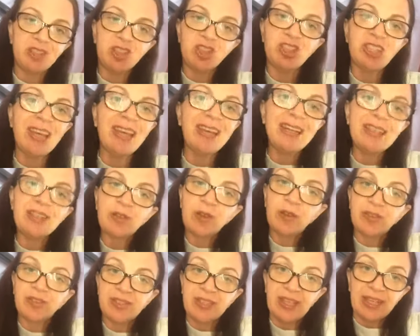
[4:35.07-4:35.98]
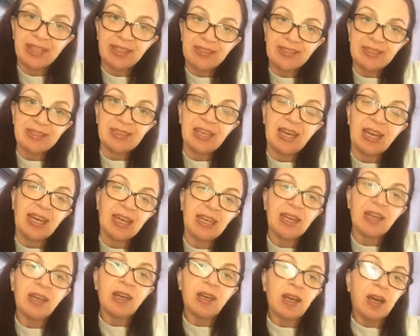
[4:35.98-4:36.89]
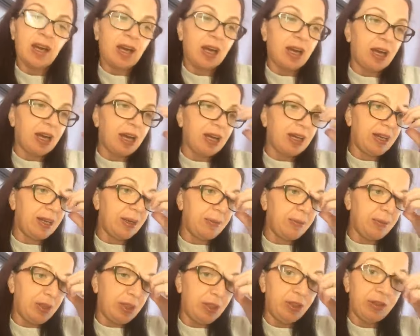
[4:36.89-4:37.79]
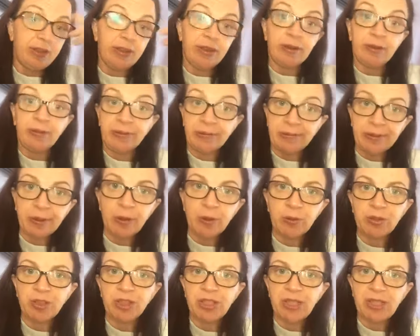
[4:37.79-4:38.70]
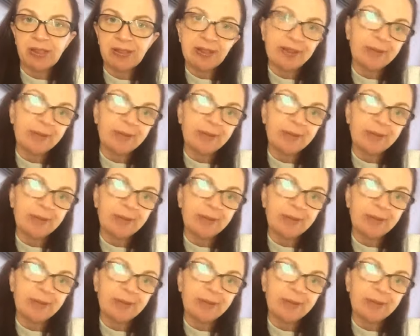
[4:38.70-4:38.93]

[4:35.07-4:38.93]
Jenny's off sick today," um, and you think, "Oh, of course she is.